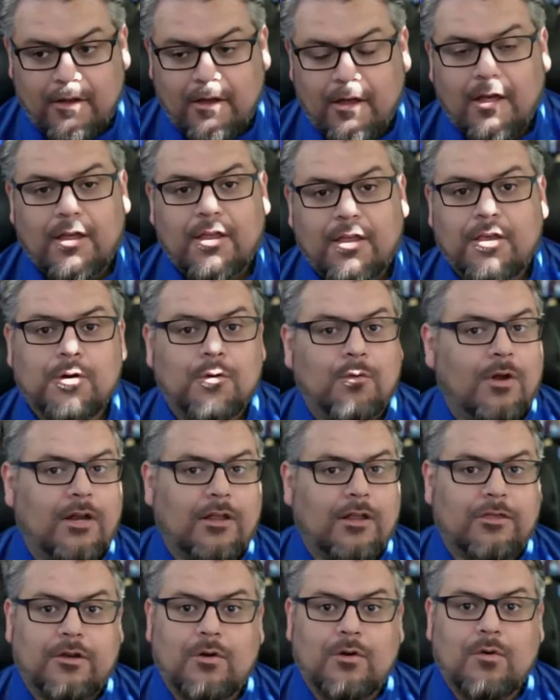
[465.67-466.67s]
You don't want to
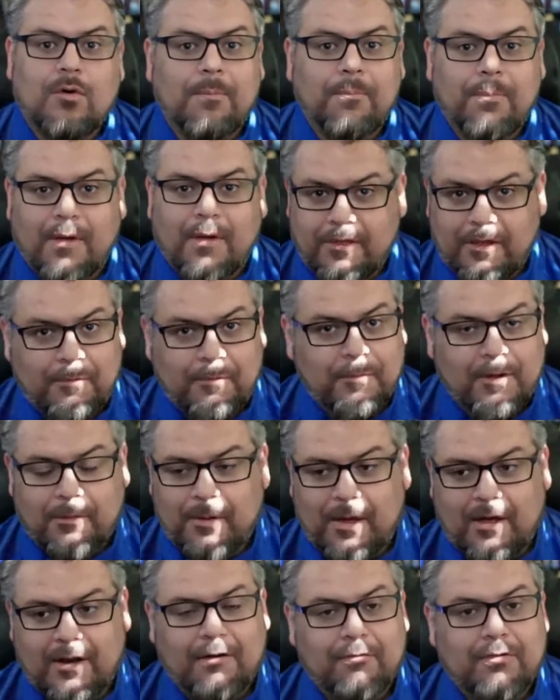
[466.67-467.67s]
throw up on them
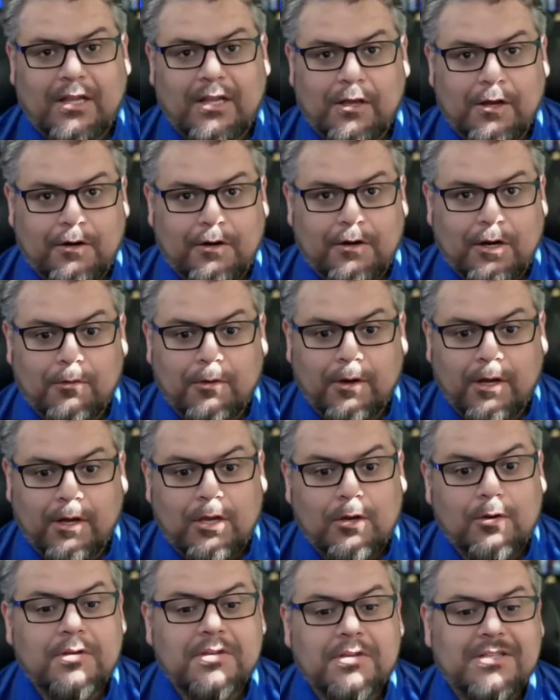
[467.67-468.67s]
about everything you're doing.
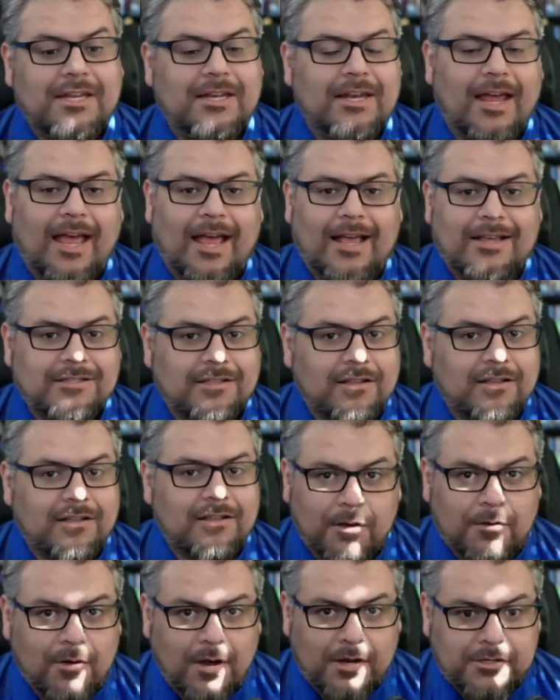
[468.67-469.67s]
You just need to ask them
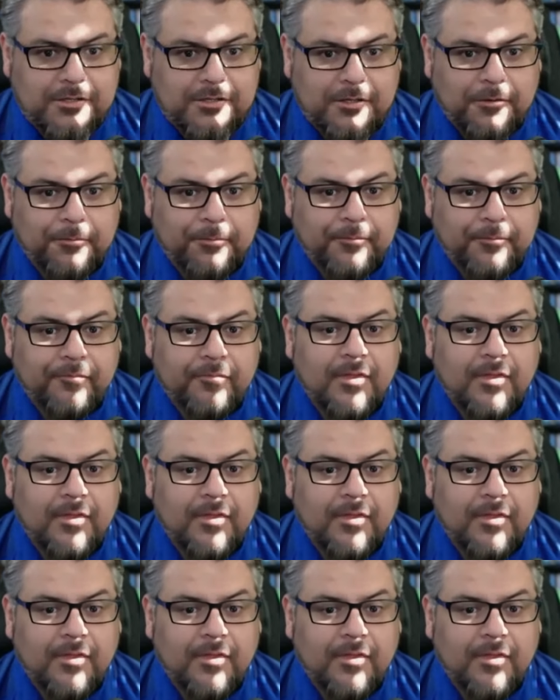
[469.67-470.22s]
the question.